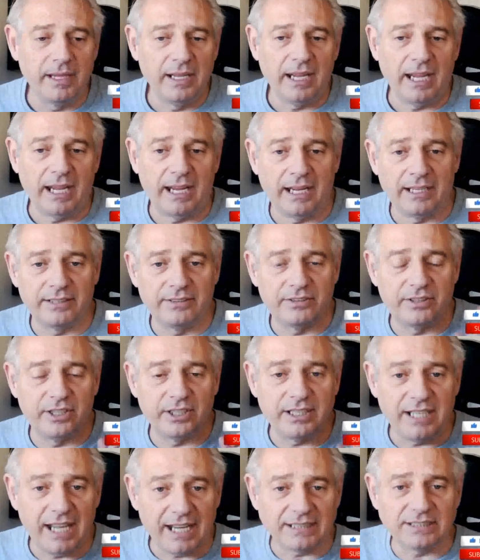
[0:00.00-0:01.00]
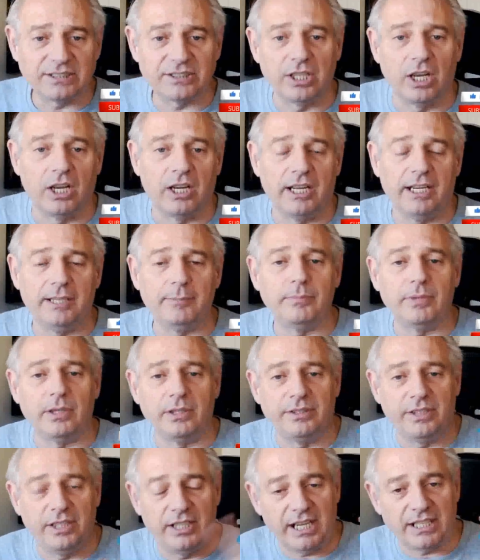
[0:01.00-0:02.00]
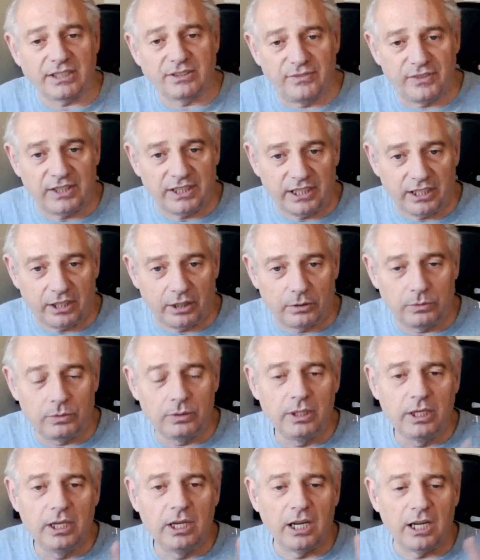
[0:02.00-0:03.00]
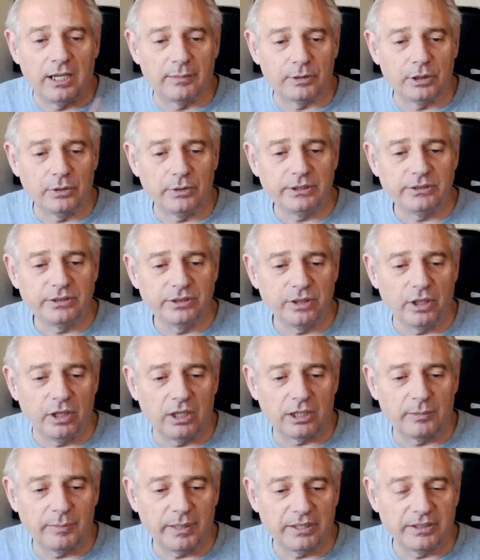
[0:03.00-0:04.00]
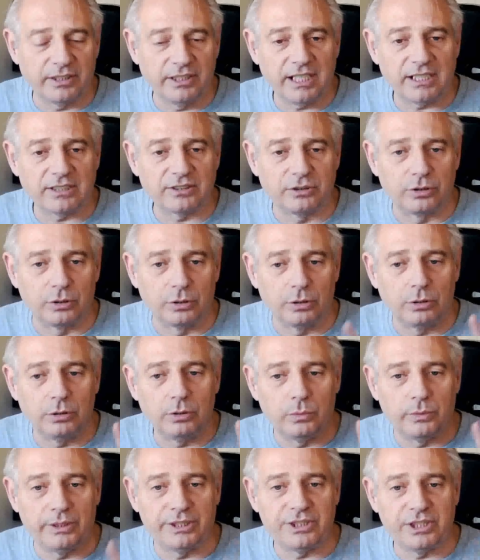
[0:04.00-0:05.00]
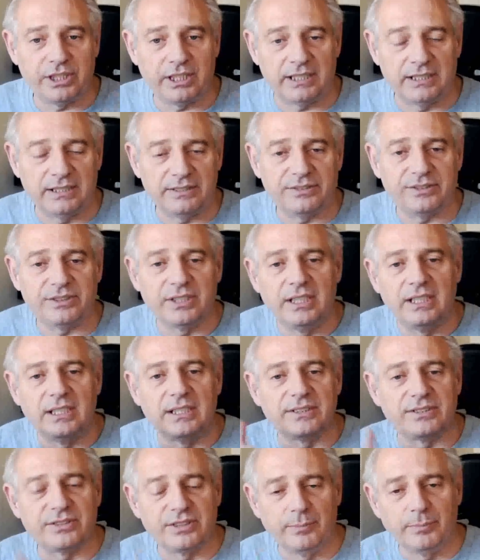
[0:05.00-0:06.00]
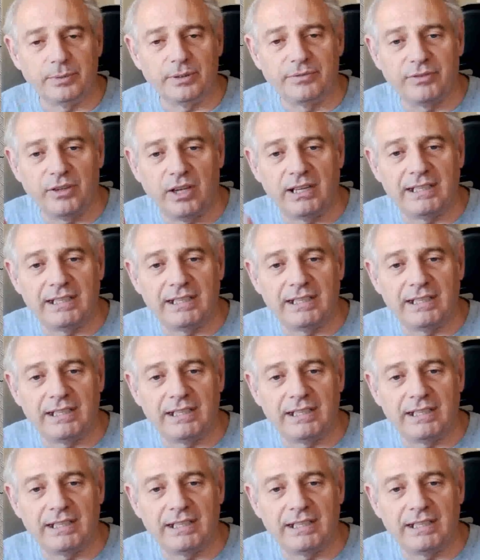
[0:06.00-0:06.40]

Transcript: And the next time, in the next video, I'm going to talk about the next tool, which is Simplify,